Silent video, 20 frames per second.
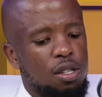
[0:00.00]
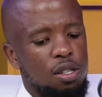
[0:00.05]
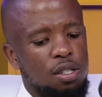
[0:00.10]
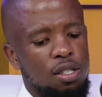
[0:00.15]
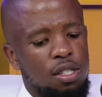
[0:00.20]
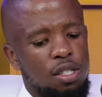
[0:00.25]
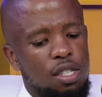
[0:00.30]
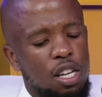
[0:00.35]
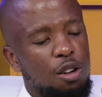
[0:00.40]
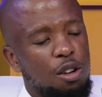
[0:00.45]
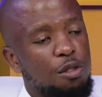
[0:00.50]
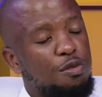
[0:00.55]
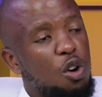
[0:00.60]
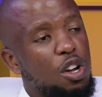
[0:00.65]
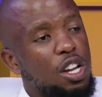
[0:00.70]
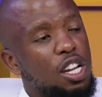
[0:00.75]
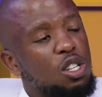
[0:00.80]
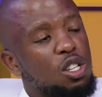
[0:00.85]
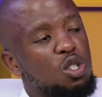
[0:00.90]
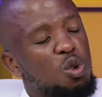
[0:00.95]
sin, for
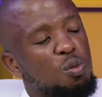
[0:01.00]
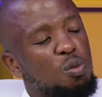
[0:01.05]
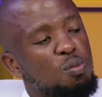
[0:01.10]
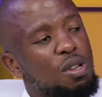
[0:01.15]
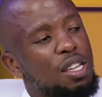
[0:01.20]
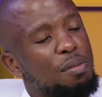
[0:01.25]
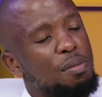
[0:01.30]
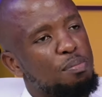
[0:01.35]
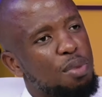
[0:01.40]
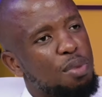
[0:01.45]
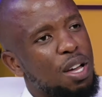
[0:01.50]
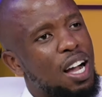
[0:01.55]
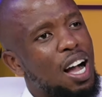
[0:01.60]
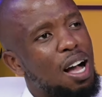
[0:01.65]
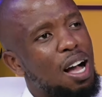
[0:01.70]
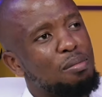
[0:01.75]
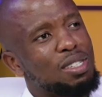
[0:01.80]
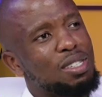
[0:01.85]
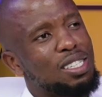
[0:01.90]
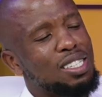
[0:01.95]
it to be
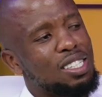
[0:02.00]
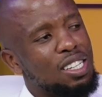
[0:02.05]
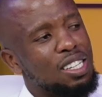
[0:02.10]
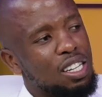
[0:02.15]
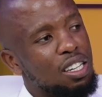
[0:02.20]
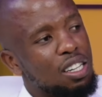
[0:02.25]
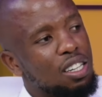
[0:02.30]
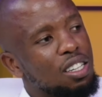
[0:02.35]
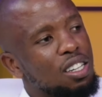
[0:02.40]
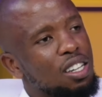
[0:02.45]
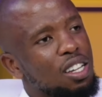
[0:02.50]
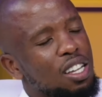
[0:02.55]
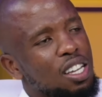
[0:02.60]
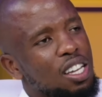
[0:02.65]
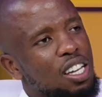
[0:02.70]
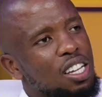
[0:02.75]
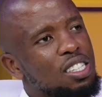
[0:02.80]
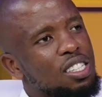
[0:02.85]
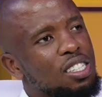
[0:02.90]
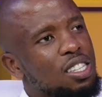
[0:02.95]
become sin,
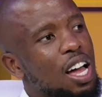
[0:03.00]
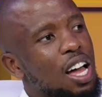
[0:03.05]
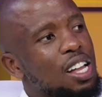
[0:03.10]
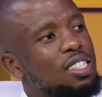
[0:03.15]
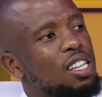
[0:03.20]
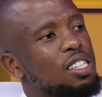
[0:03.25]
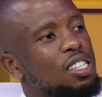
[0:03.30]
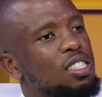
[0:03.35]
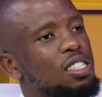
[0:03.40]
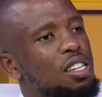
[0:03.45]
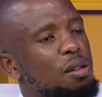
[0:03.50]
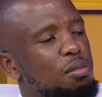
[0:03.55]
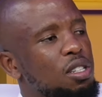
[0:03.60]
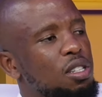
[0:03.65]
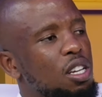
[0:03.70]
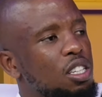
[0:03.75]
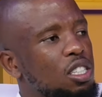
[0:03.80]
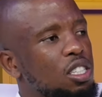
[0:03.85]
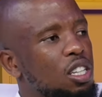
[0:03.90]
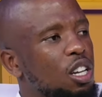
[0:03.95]
it starts as
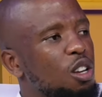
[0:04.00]
temptation.